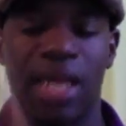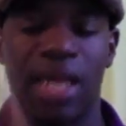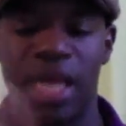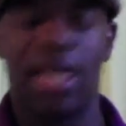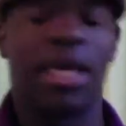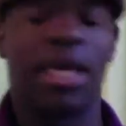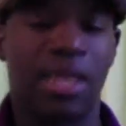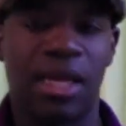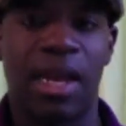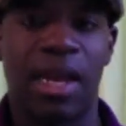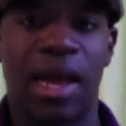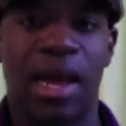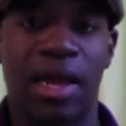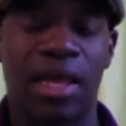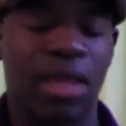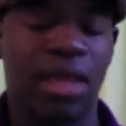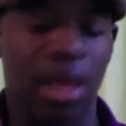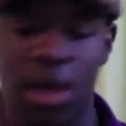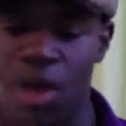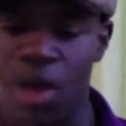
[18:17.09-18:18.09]
He cuts it out.
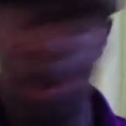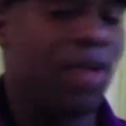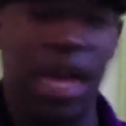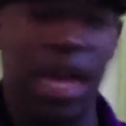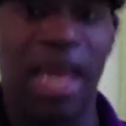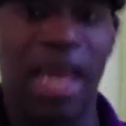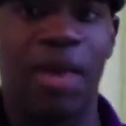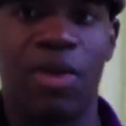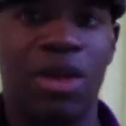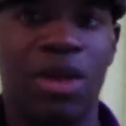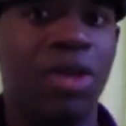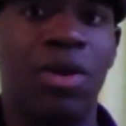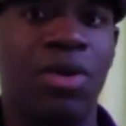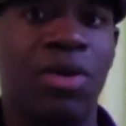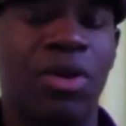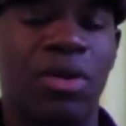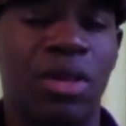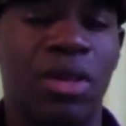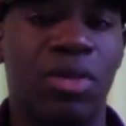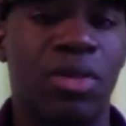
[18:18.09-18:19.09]
He's like, okay, you don't
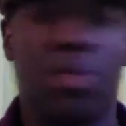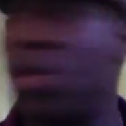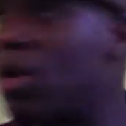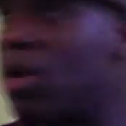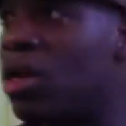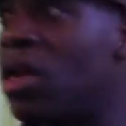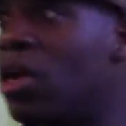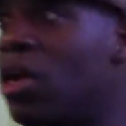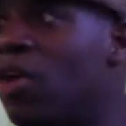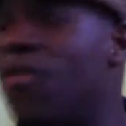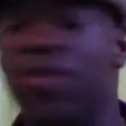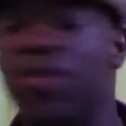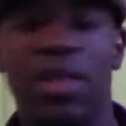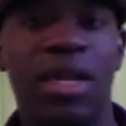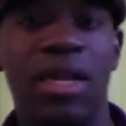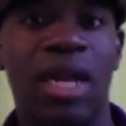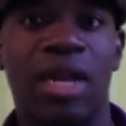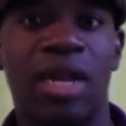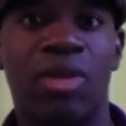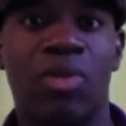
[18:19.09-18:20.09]
know this word. Go for the
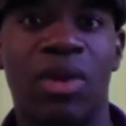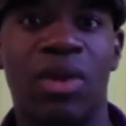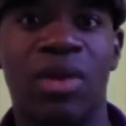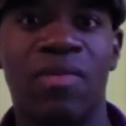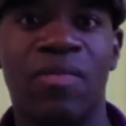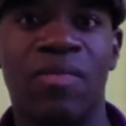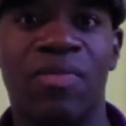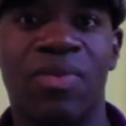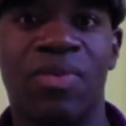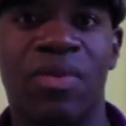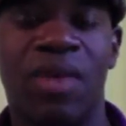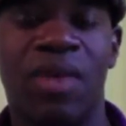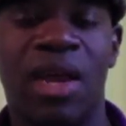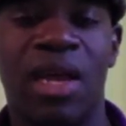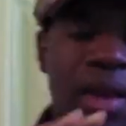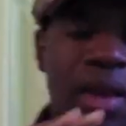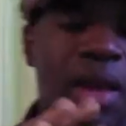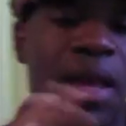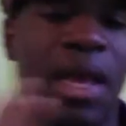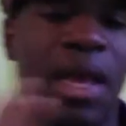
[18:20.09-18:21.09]
next one.
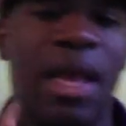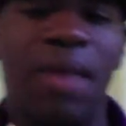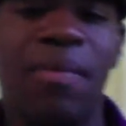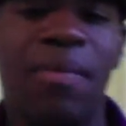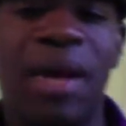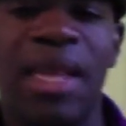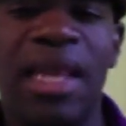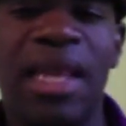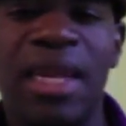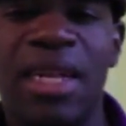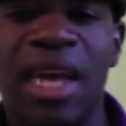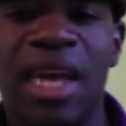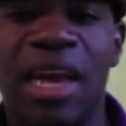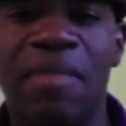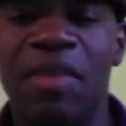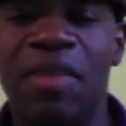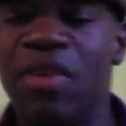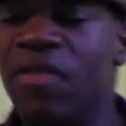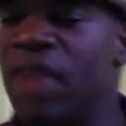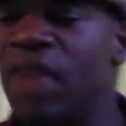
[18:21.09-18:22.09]
Right? And by that time,
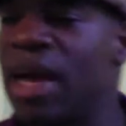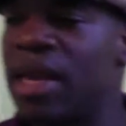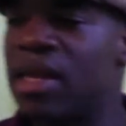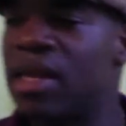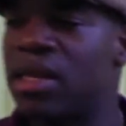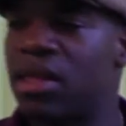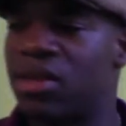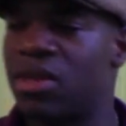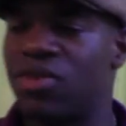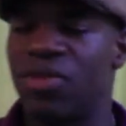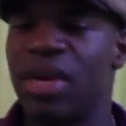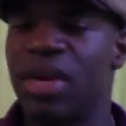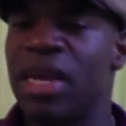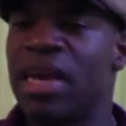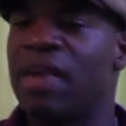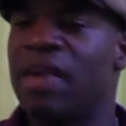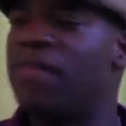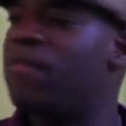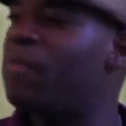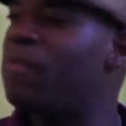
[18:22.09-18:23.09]
you've got a string
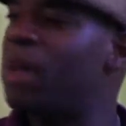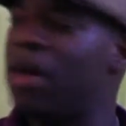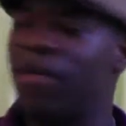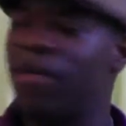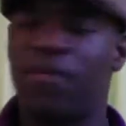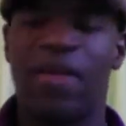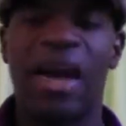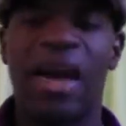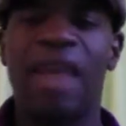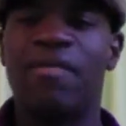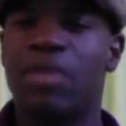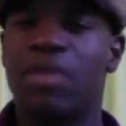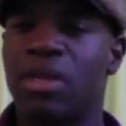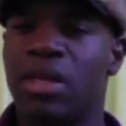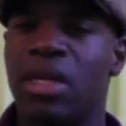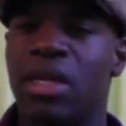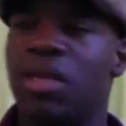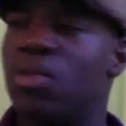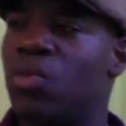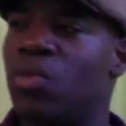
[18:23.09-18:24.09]
of about 5 or
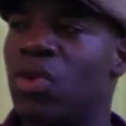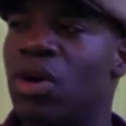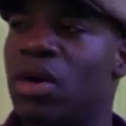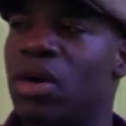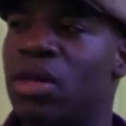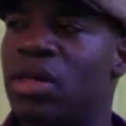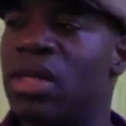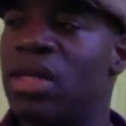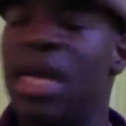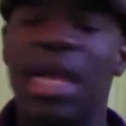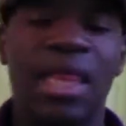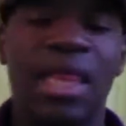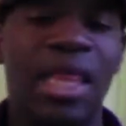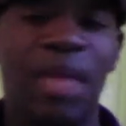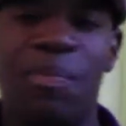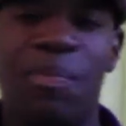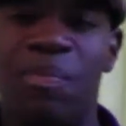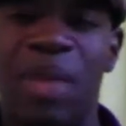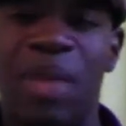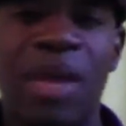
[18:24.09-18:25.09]
6 words
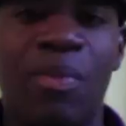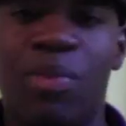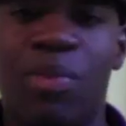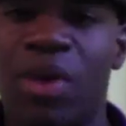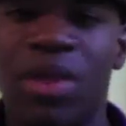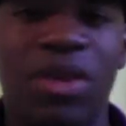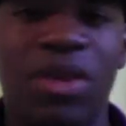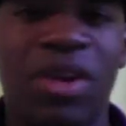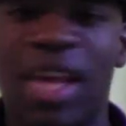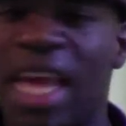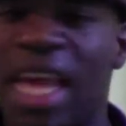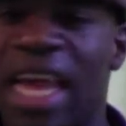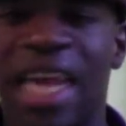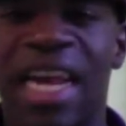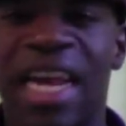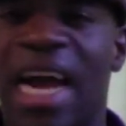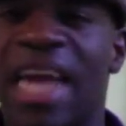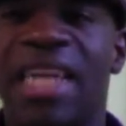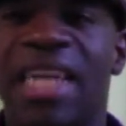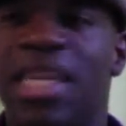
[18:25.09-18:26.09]
that big brother can't
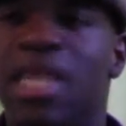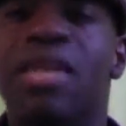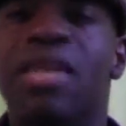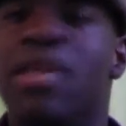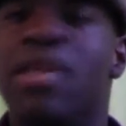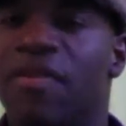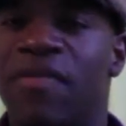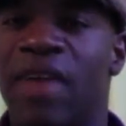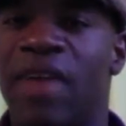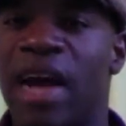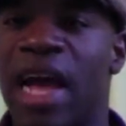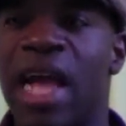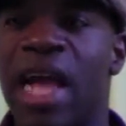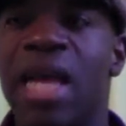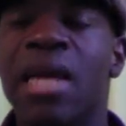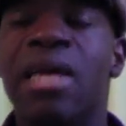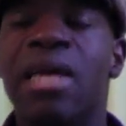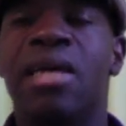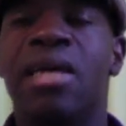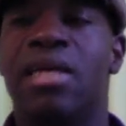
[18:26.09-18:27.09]
identify.
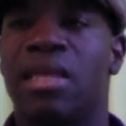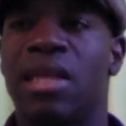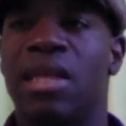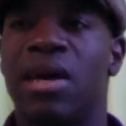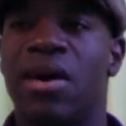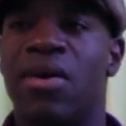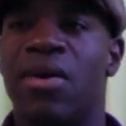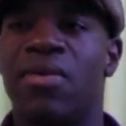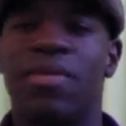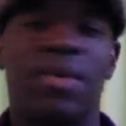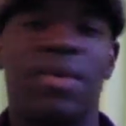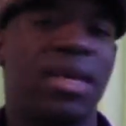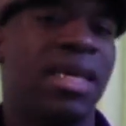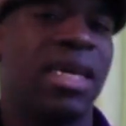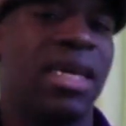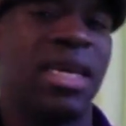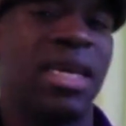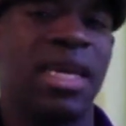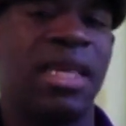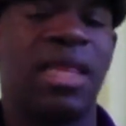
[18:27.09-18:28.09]
So
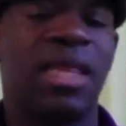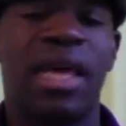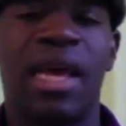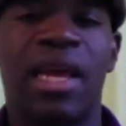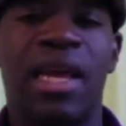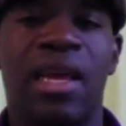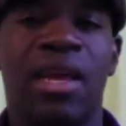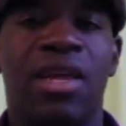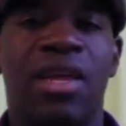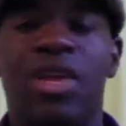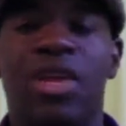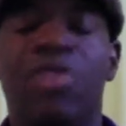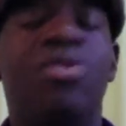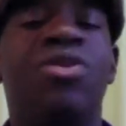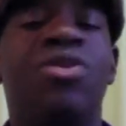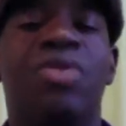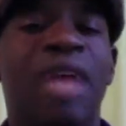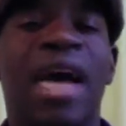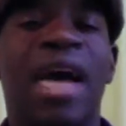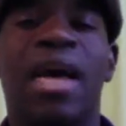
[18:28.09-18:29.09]
he's like, you
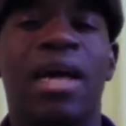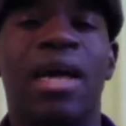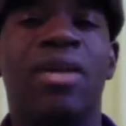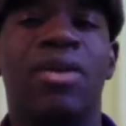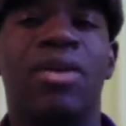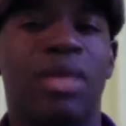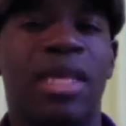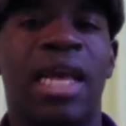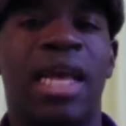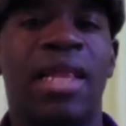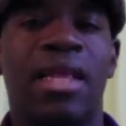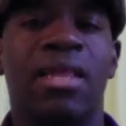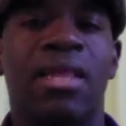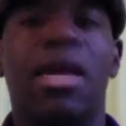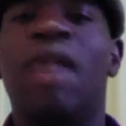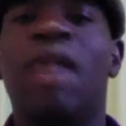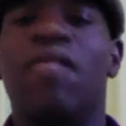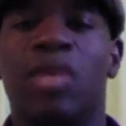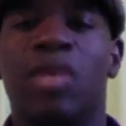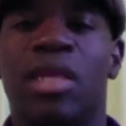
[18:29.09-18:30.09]
do not understand this
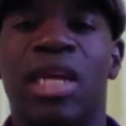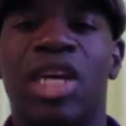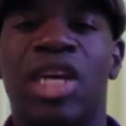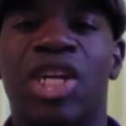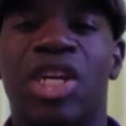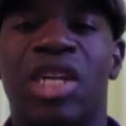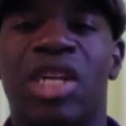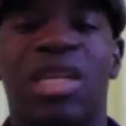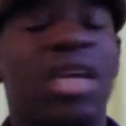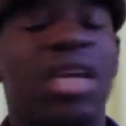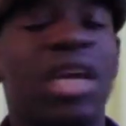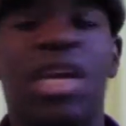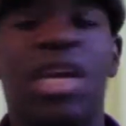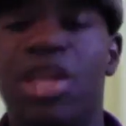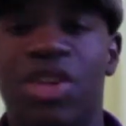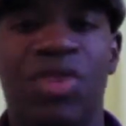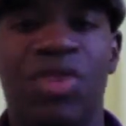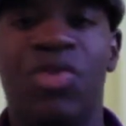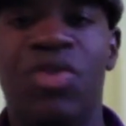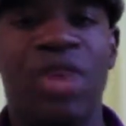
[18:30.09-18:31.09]
conversation.
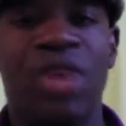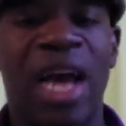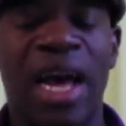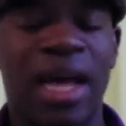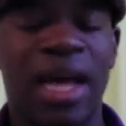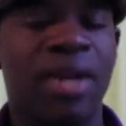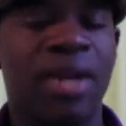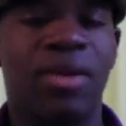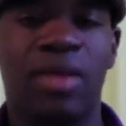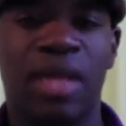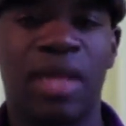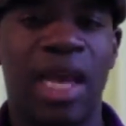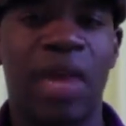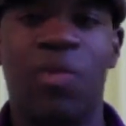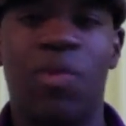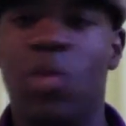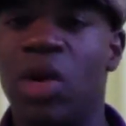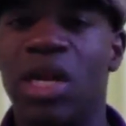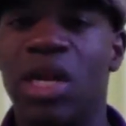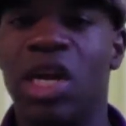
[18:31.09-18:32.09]
You do not understand
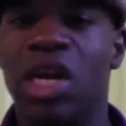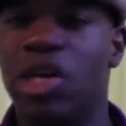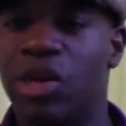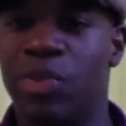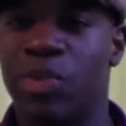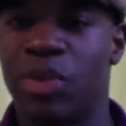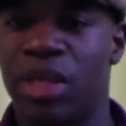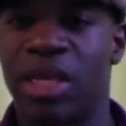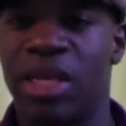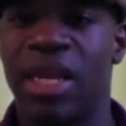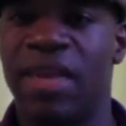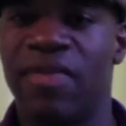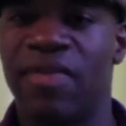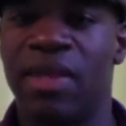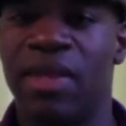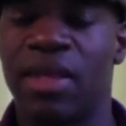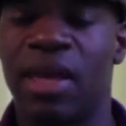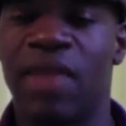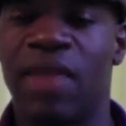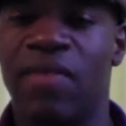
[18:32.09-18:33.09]
100% of
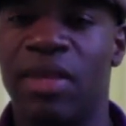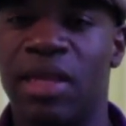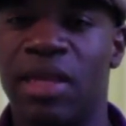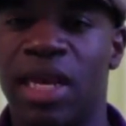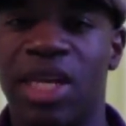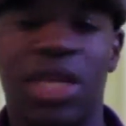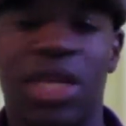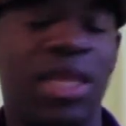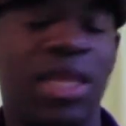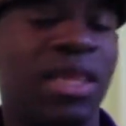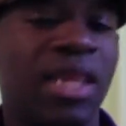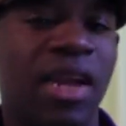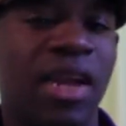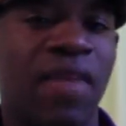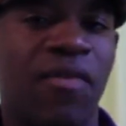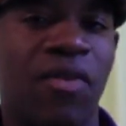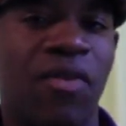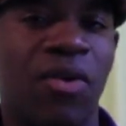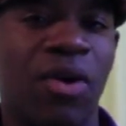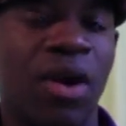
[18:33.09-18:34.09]
this conversation.
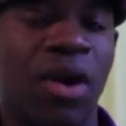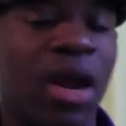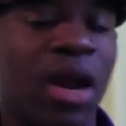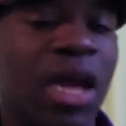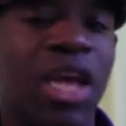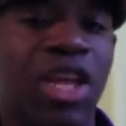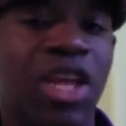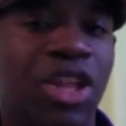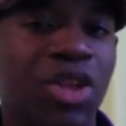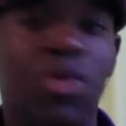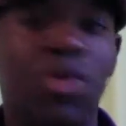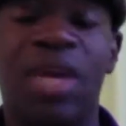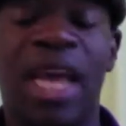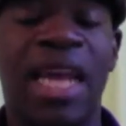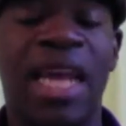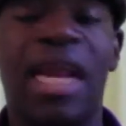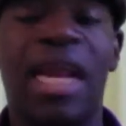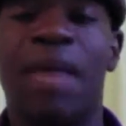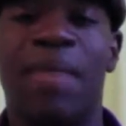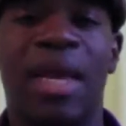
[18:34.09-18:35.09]
Therefore, you
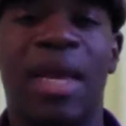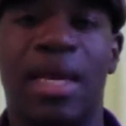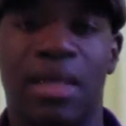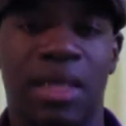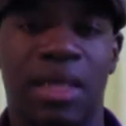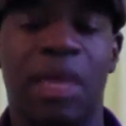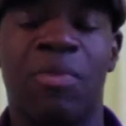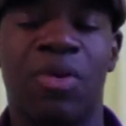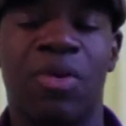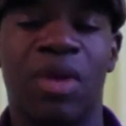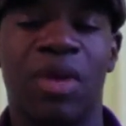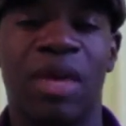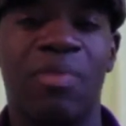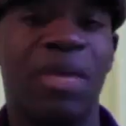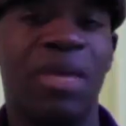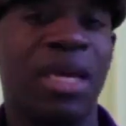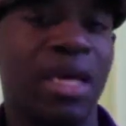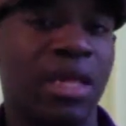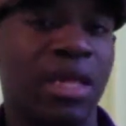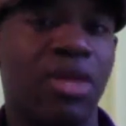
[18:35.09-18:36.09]
cannot make a summary
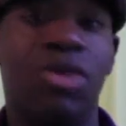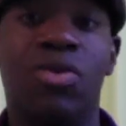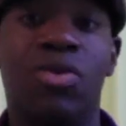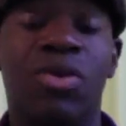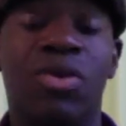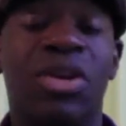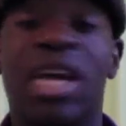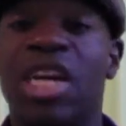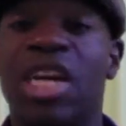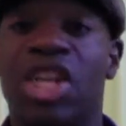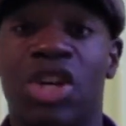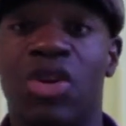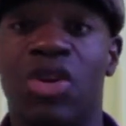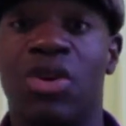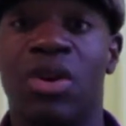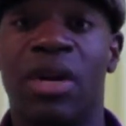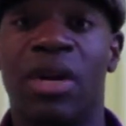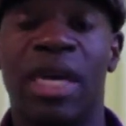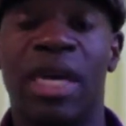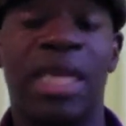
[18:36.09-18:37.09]
because you are not
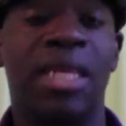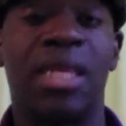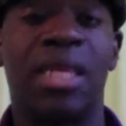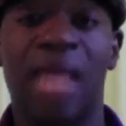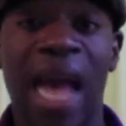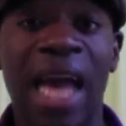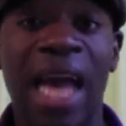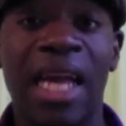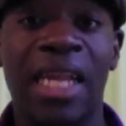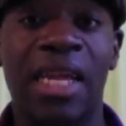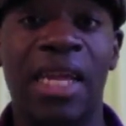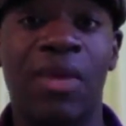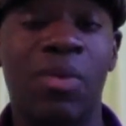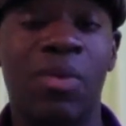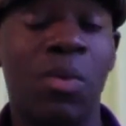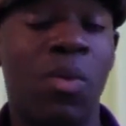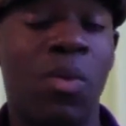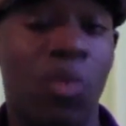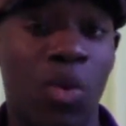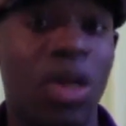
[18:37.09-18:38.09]
sure exactly
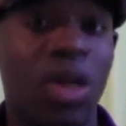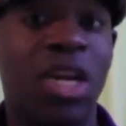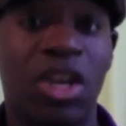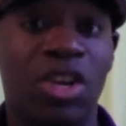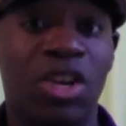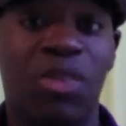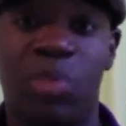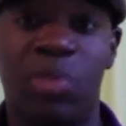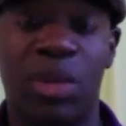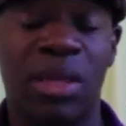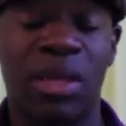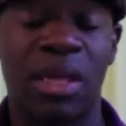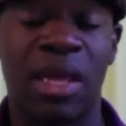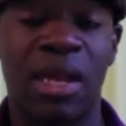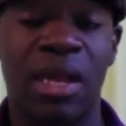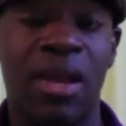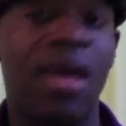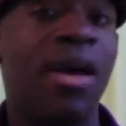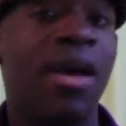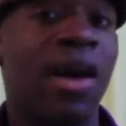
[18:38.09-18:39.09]

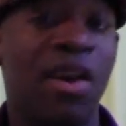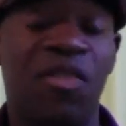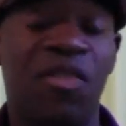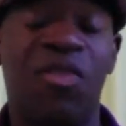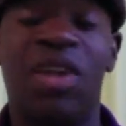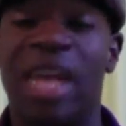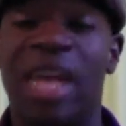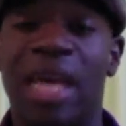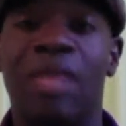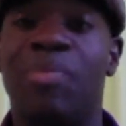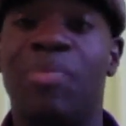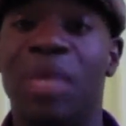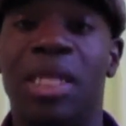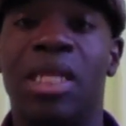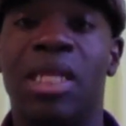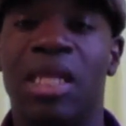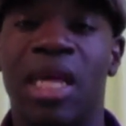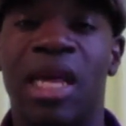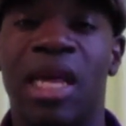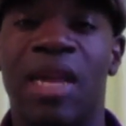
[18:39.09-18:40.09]
100% of what has been
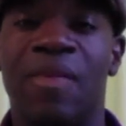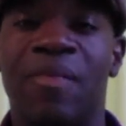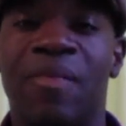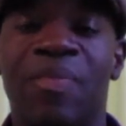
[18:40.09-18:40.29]
said.